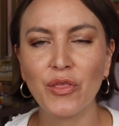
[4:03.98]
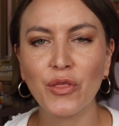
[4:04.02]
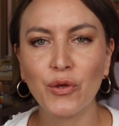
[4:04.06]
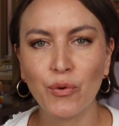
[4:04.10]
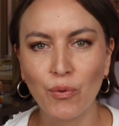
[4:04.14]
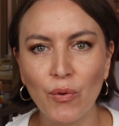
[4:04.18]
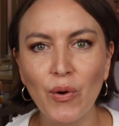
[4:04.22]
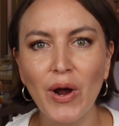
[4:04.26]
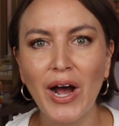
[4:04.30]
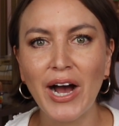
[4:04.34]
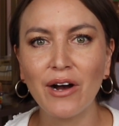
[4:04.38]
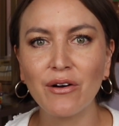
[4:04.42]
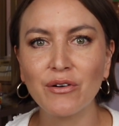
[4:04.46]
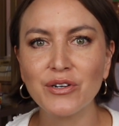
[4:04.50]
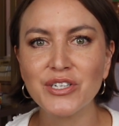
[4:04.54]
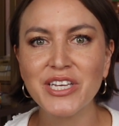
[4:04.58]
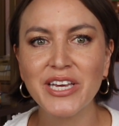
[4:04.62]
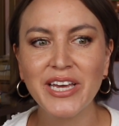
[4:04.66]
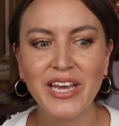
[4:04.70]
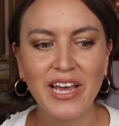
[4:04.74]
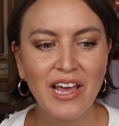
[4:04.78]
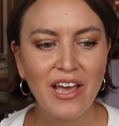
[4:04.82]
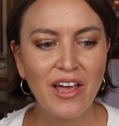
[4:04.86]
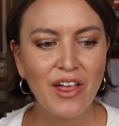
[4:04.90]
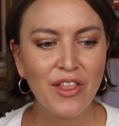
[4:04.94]
throughout.
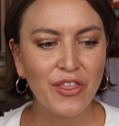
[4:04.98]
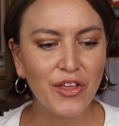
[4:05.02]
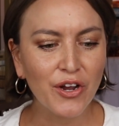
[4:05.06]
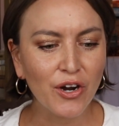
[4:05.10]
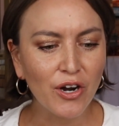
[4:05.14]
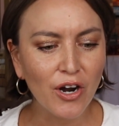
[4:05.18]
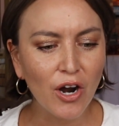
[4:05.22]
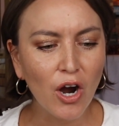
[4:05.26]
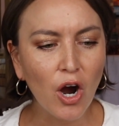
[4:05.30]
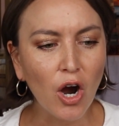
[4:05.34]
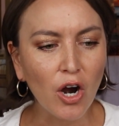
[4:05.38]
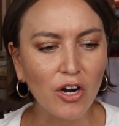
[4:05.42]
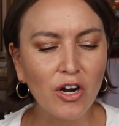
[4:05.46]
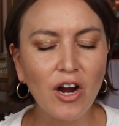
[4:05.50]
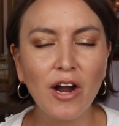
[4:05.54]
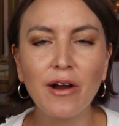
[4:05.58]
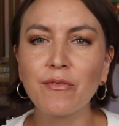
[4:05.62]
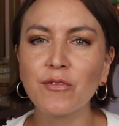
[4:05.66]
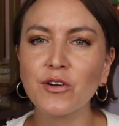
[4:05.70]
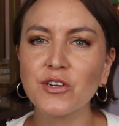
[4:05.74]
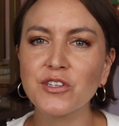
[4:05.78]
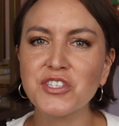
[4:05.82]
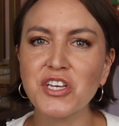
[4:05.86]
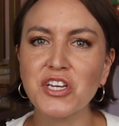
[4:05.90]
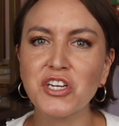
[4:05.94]
There are
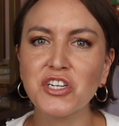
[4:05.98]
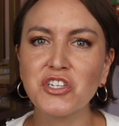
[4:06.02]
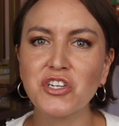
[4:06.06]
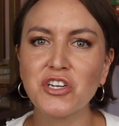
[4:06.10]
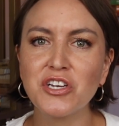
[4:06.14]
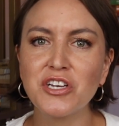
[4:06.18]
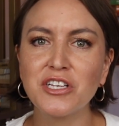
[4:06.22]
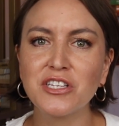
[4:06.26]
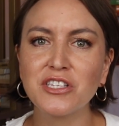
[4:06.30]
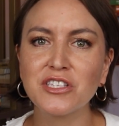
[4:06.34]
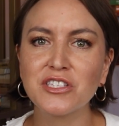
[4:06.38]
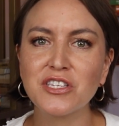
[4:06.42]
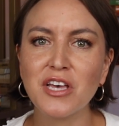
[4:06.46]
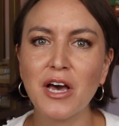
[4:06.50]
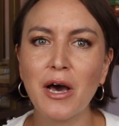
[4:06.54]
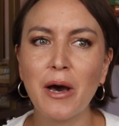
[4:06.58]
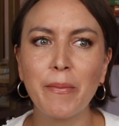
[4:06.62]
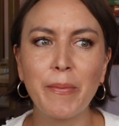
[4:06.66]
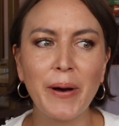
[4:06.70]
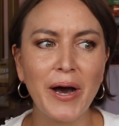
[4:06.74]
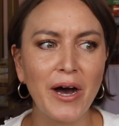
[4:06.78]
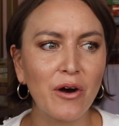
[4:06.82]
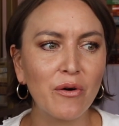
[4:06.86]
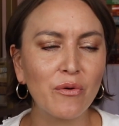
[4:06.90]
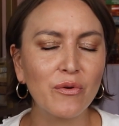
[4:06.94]
conversations
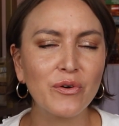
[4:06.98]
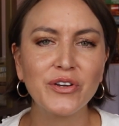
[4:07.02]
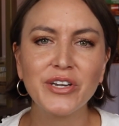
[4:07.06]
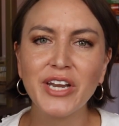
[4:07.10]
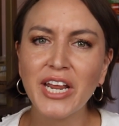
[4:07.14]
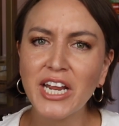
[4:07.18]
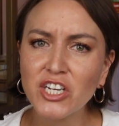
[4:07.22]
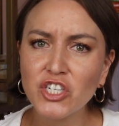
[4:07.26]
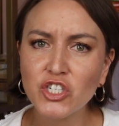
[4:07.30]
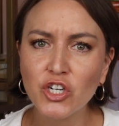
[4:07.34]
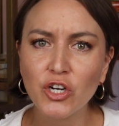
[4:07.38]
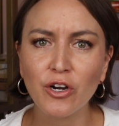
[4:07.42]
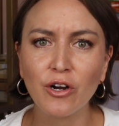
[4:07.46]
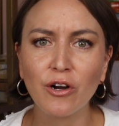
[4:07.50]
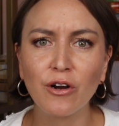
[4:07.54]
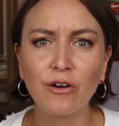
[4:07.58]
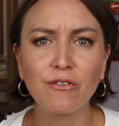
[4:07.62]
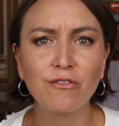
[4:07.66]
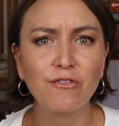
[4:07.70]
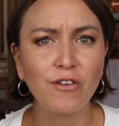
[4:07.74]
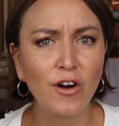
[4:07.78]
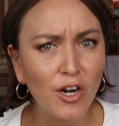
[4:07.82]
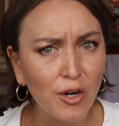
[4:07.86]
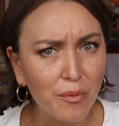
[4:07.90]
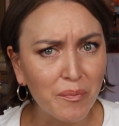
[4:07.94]
about nature,
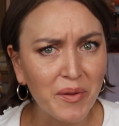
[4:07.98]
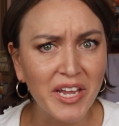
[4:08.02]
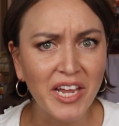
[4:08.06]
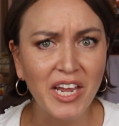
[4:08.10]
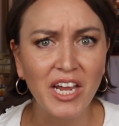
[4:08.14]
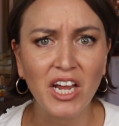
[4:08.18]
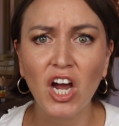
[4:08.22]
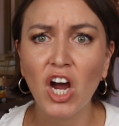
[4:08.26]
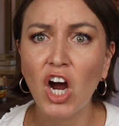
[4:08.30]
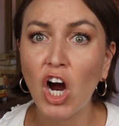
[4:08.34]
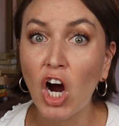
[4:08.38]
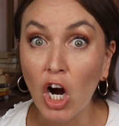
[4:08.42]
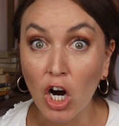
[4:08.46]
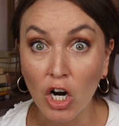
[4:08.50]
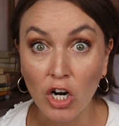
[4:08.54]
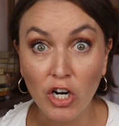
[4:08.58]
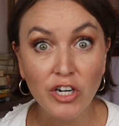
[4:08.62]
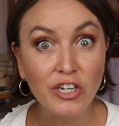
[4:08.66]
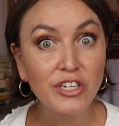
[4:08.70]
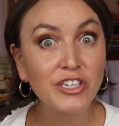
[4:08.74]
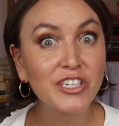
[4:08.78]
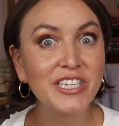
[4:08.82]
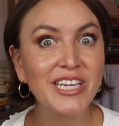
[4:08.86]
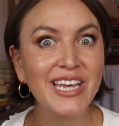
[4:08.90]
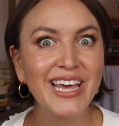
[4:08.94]
farming,
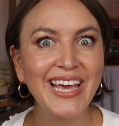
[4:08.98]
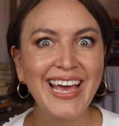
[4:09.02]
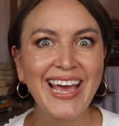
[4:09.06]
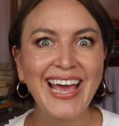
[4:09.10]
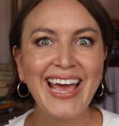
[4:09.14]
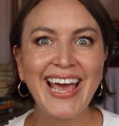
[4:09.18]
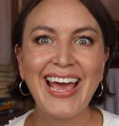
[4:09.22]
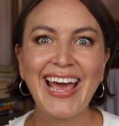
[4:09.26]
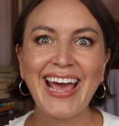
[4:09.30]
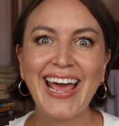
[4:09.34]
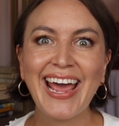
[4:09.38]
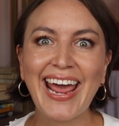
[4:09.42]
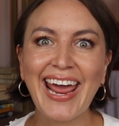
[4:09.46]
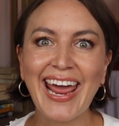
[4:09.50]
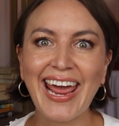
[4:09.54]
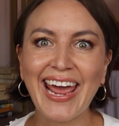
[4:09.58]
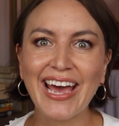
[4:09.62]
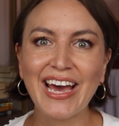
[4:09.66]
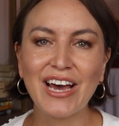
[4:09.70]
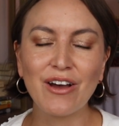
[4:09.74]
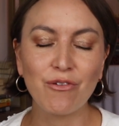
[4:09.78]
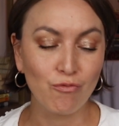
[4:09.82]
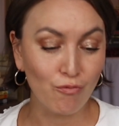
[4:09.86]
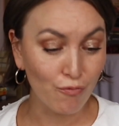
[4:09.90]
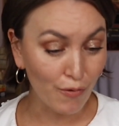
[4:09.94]
art,
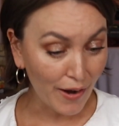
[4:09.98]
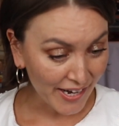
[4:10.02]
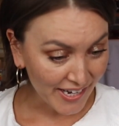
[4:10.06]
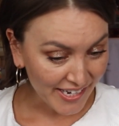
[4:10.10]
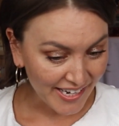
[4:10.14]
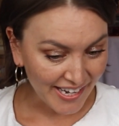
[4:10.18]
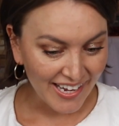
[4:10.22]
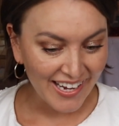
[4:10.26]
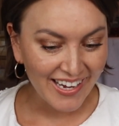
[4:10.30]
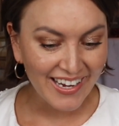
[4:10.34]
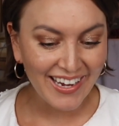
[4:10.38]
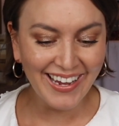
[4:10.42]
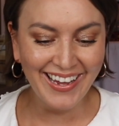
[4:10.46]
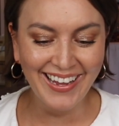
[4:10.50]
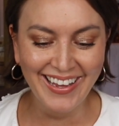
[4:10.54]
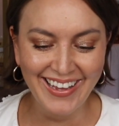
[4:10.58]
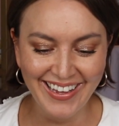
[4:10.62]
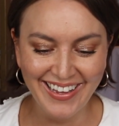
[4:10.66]
and writing.